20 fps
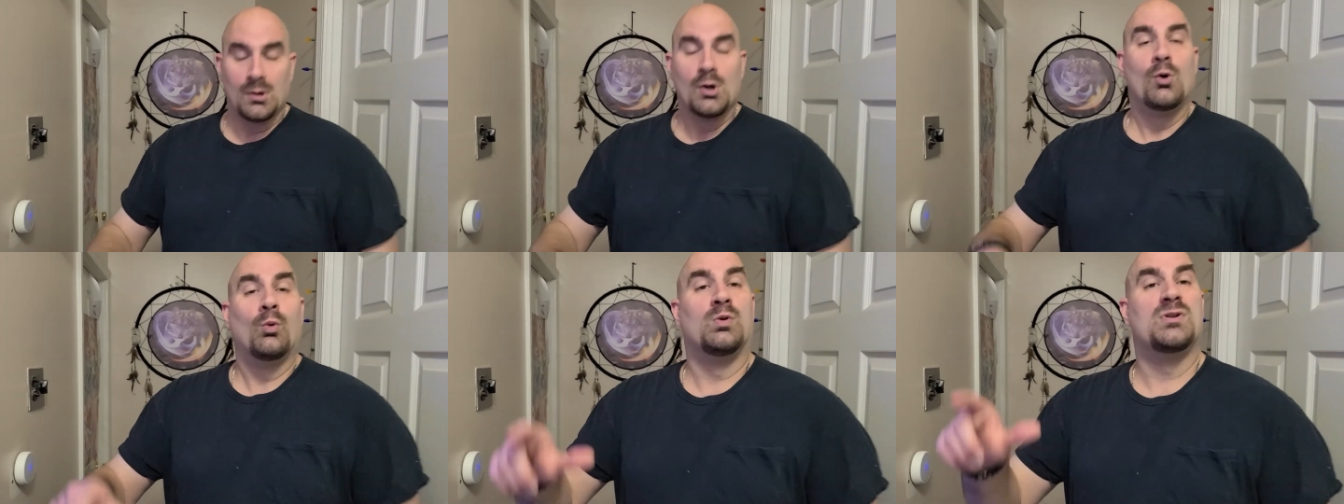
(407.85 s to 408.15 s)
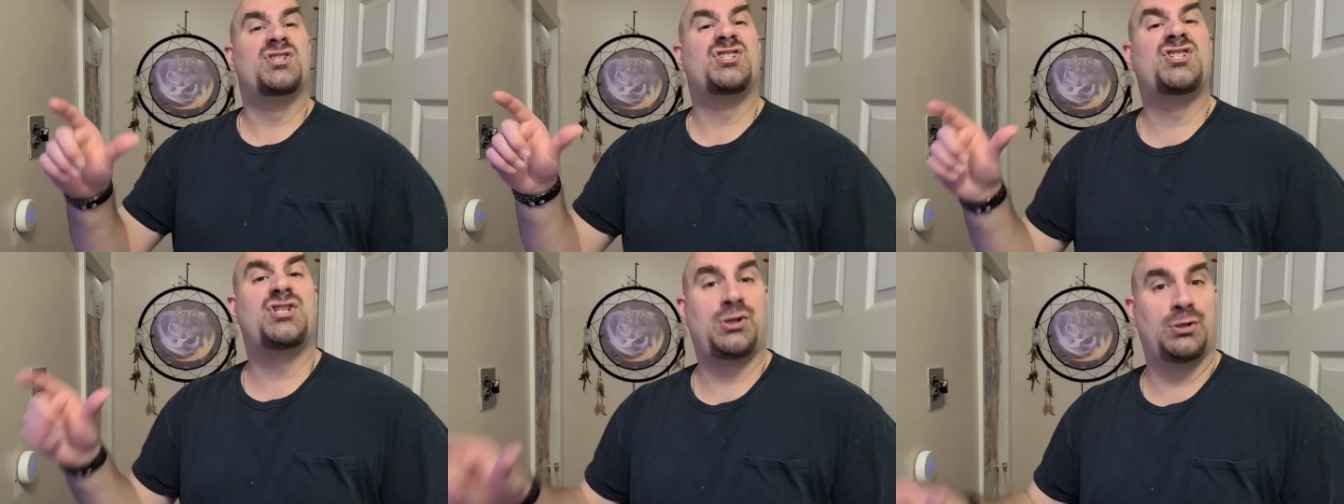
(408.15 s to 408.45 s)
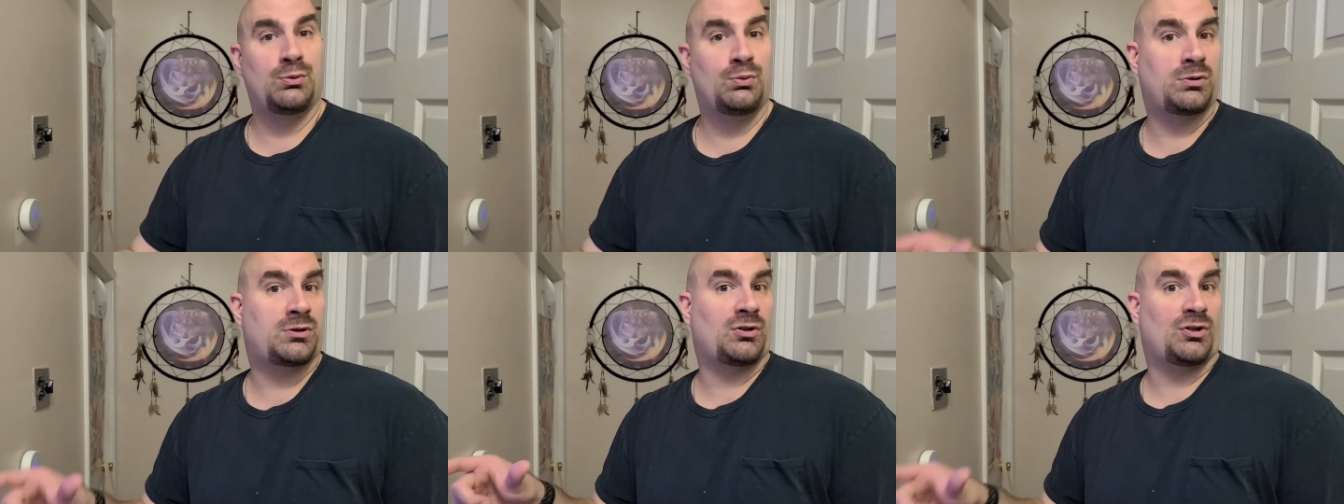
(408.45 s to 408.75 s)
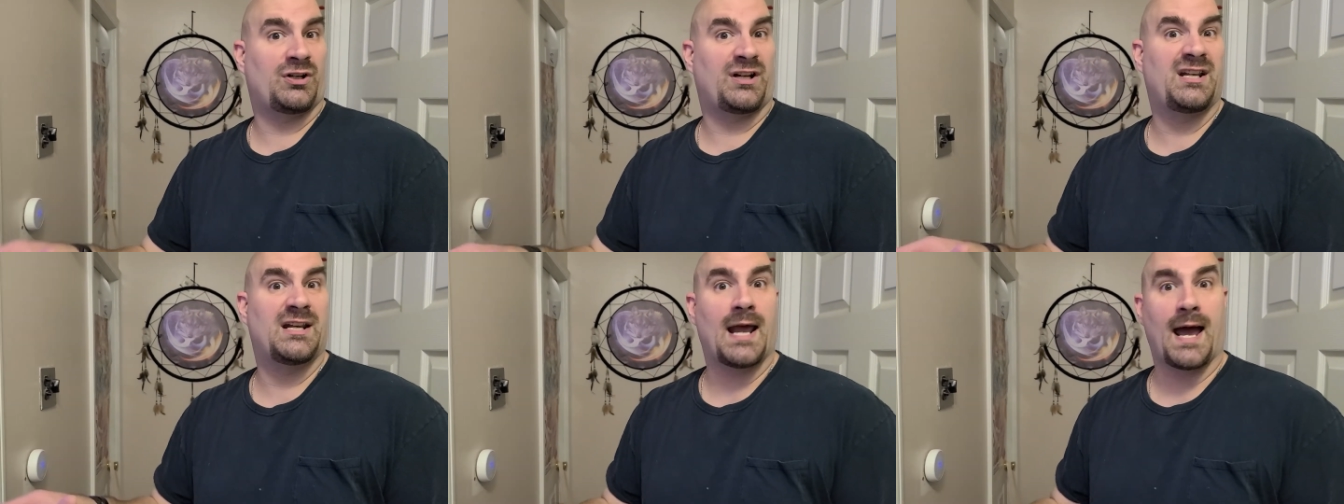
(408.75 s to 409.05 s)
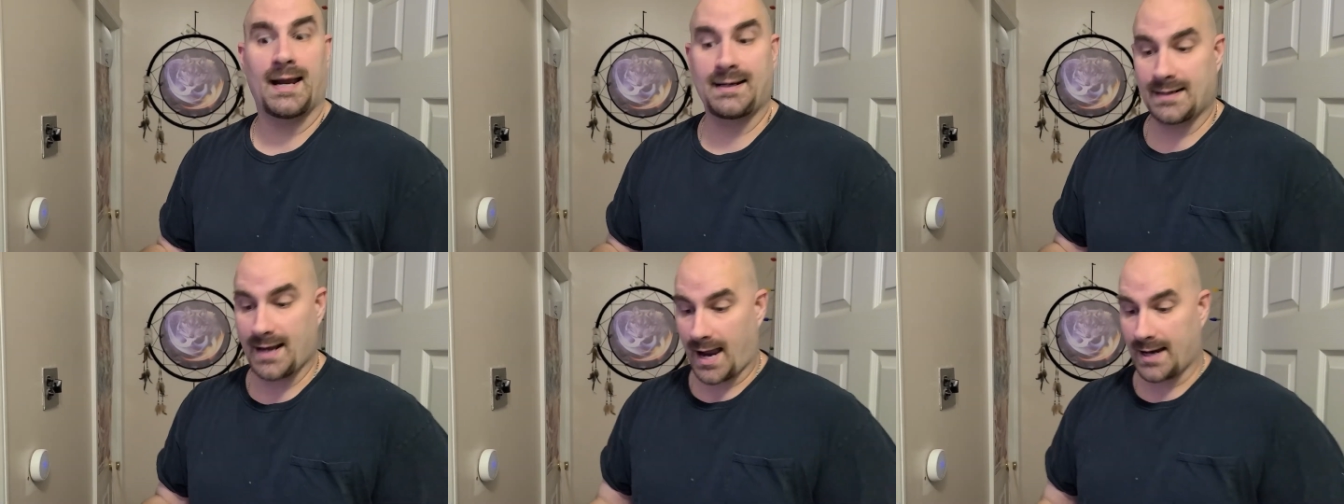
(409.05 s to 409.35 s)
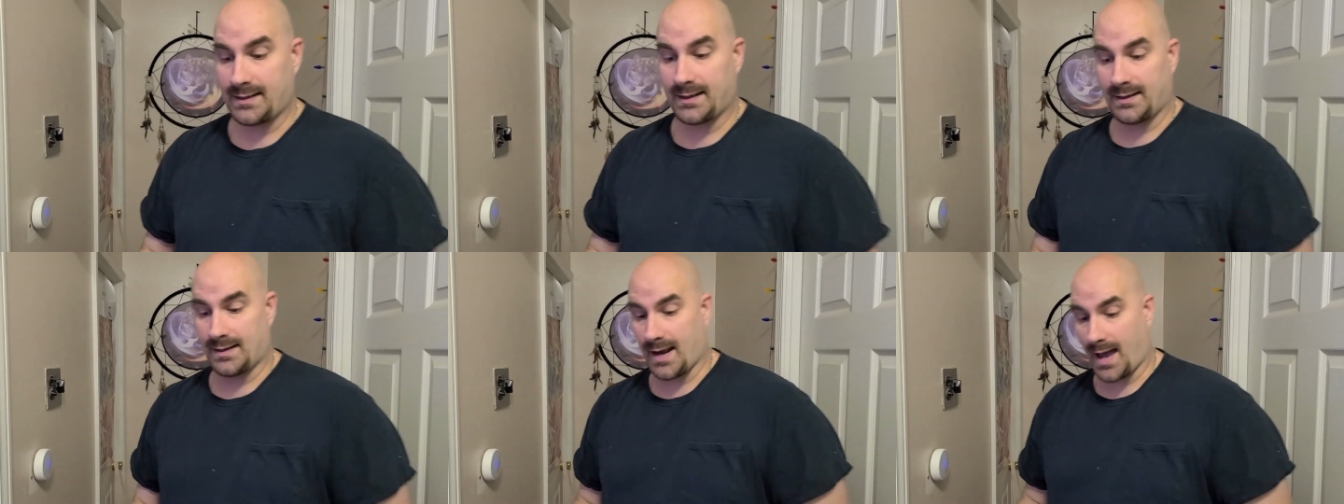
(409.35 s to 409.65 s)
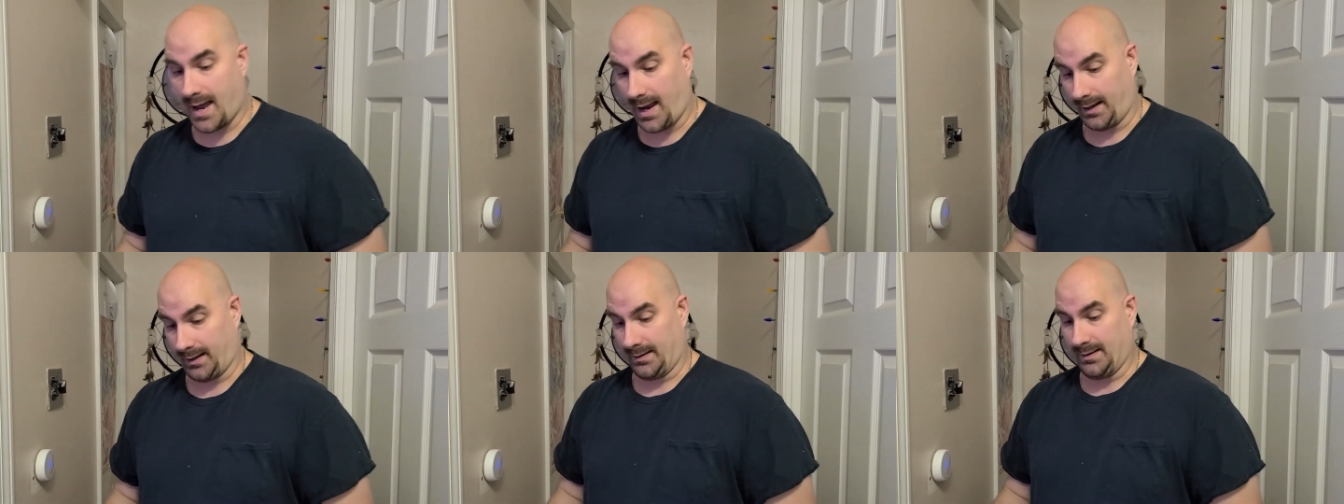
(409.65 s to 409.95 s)
was
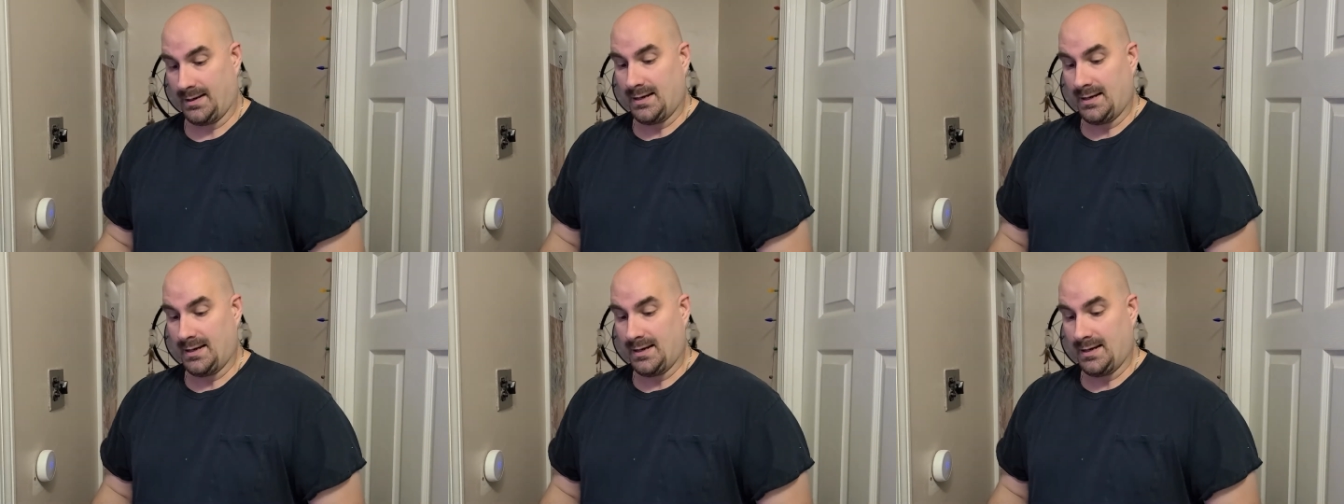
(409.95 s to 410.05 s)
$239.99.